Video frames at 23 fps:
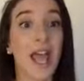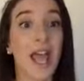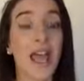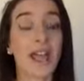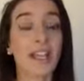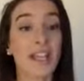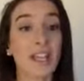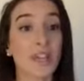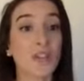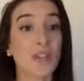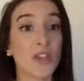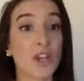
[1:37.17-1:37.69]

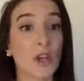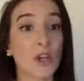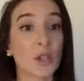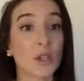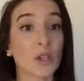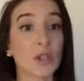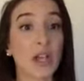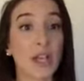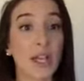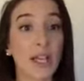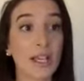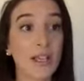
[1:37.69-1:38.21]
and in
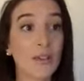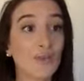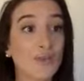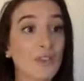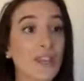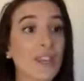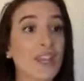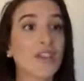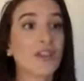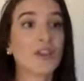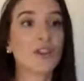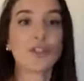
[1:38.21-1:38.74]
their life,
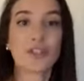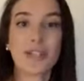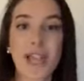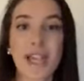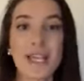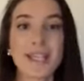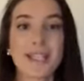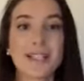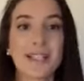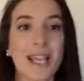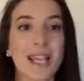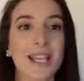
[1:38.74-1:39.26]
like in their
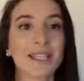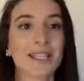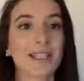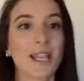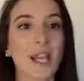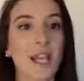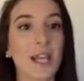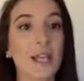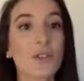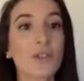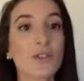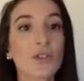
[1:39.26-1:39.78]
day-to-day
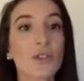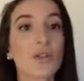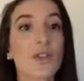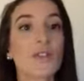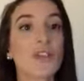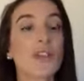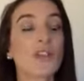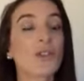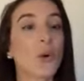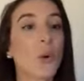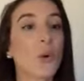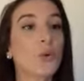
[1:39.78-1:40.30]
life, so that
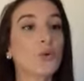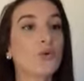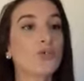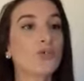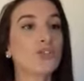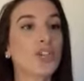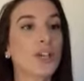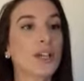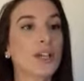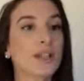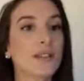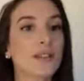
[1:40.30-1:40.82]
they don't
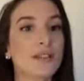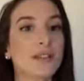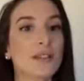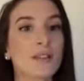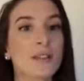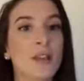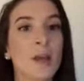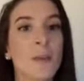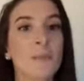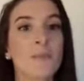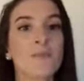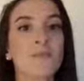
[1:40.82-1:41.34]
just,